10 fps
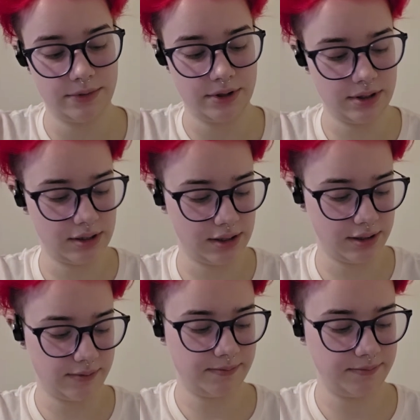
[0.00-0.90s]
put it
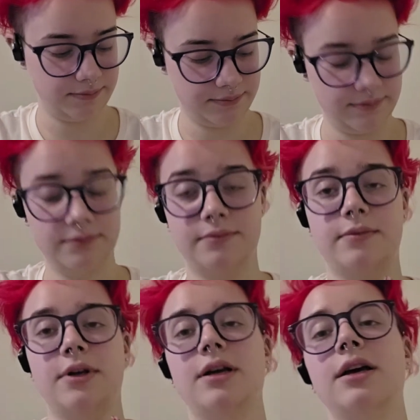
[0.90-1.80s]
on
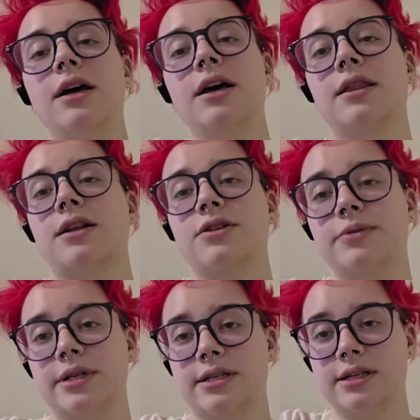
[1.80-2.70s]
and then
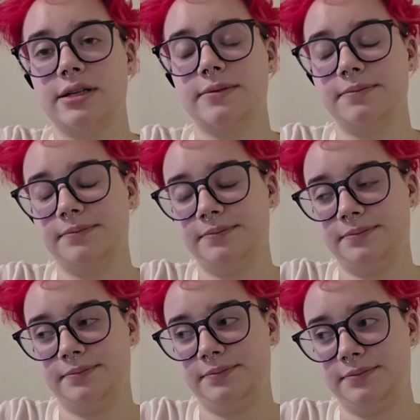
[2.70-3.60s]
twist it
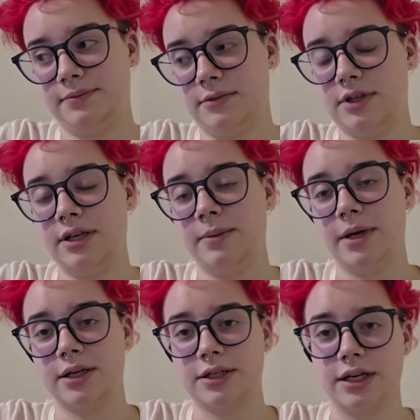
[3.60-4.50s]
to
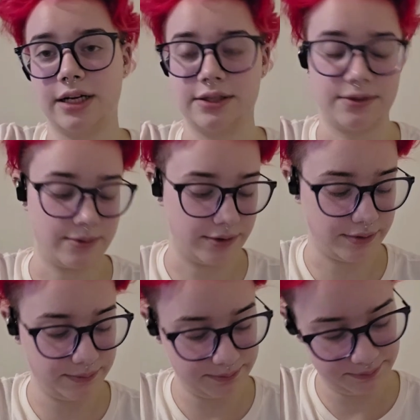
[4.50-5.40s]
make sure it gets
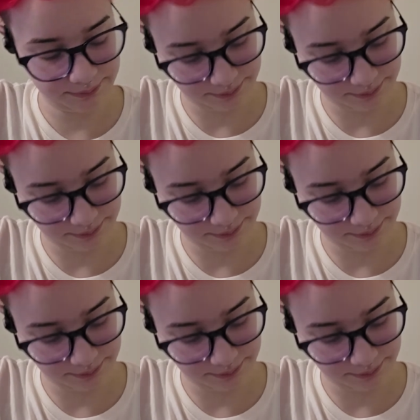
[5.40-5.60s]
through.